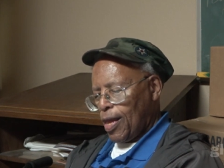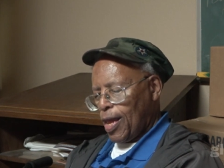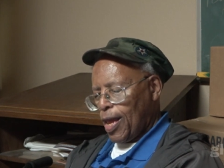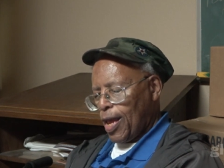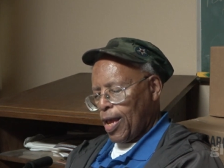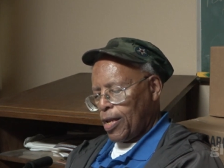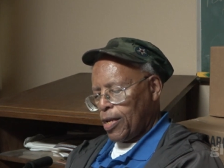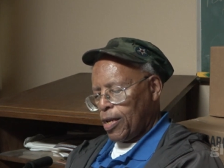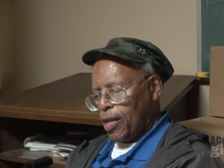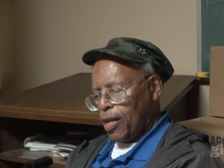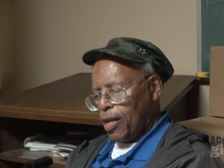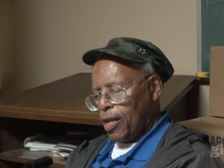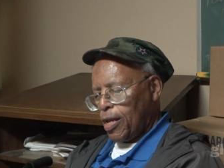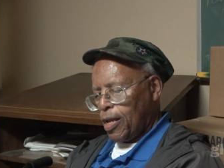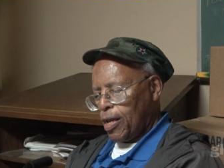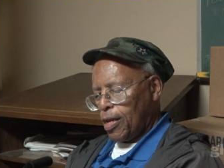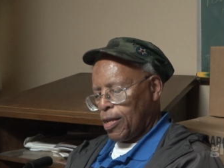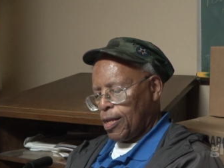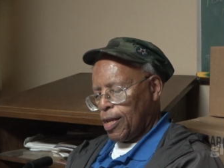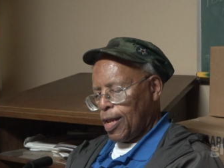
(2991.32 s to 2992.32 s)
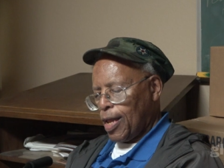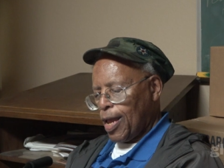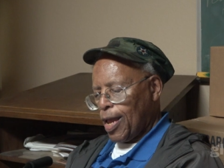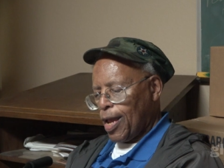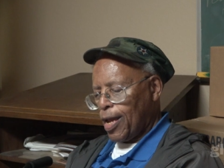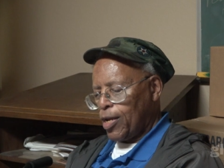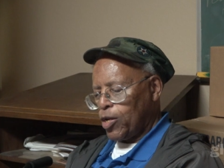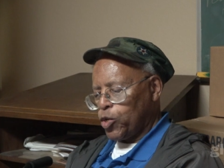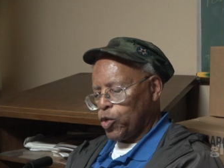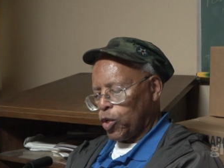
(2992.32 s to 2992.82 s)
and the the
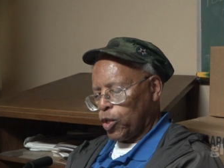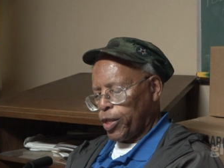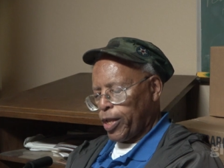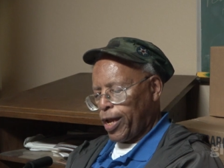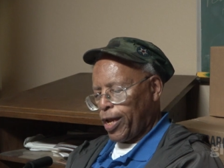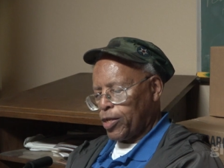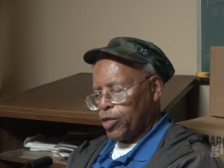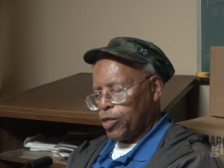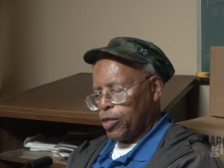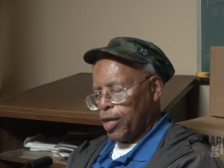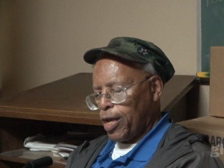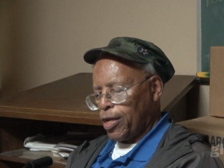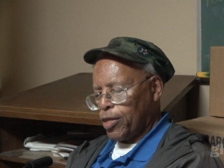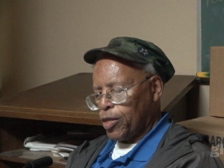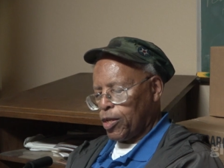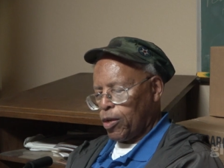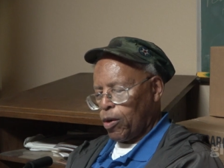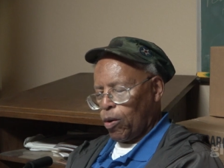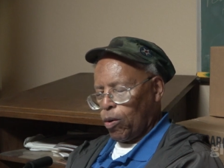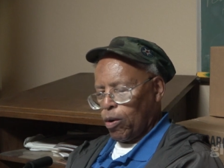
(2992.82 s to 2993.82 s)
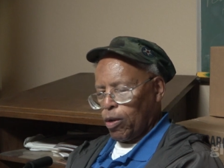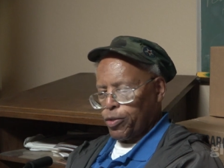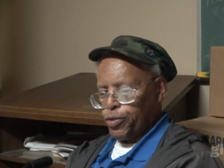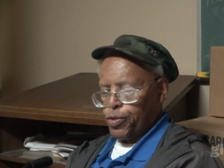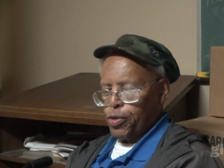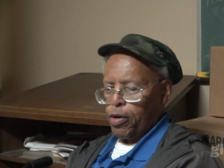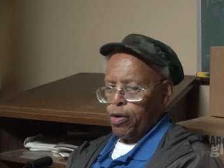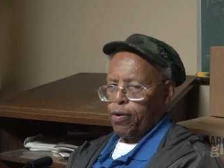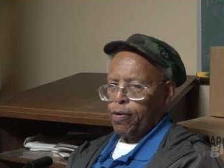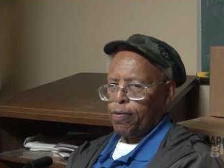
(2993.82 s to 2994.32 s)
angel that's at the
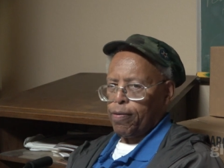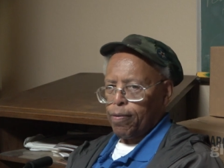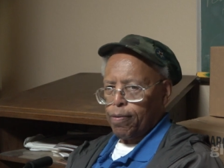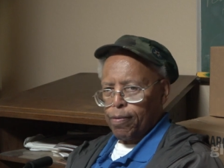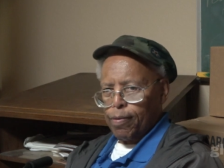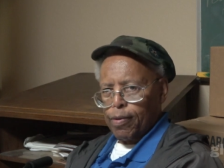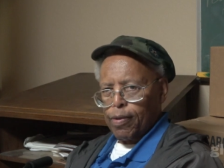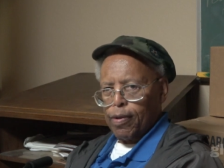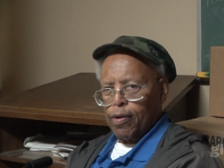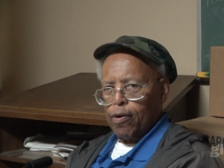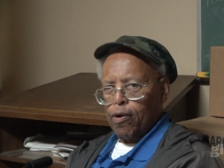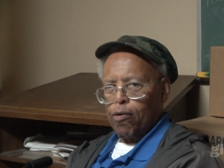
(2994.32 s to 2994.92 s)
altar okay.